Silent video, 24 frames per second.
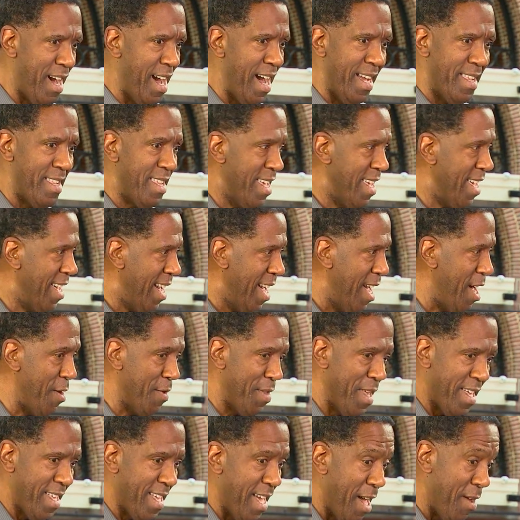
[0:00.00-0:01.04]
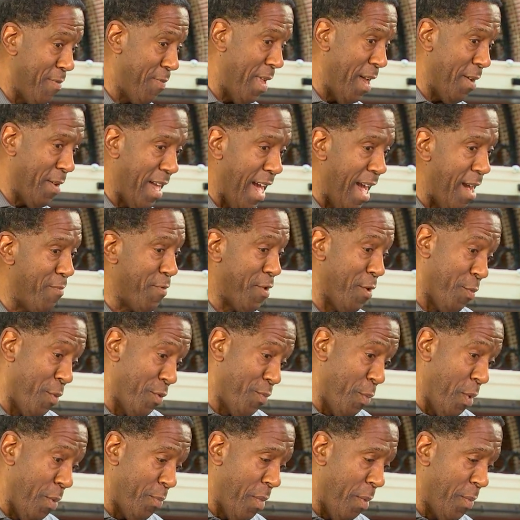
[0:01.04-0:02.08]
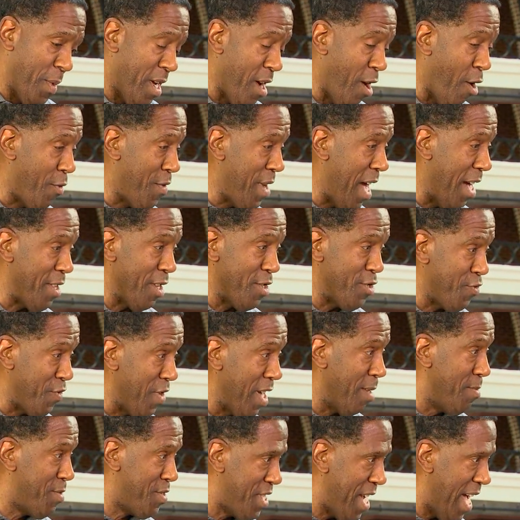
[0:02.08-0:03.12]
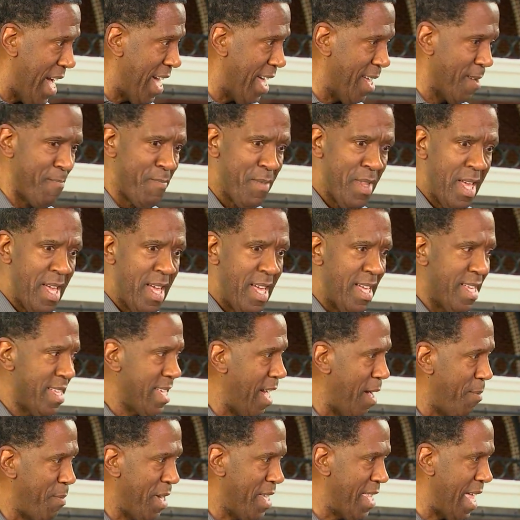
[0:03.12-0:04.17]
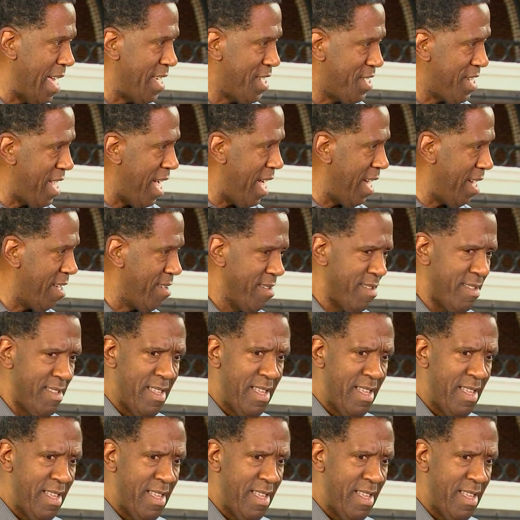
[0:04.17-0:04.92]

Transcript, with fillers: shot, and they, they gave to what we call now the dream shake, gave me that shake,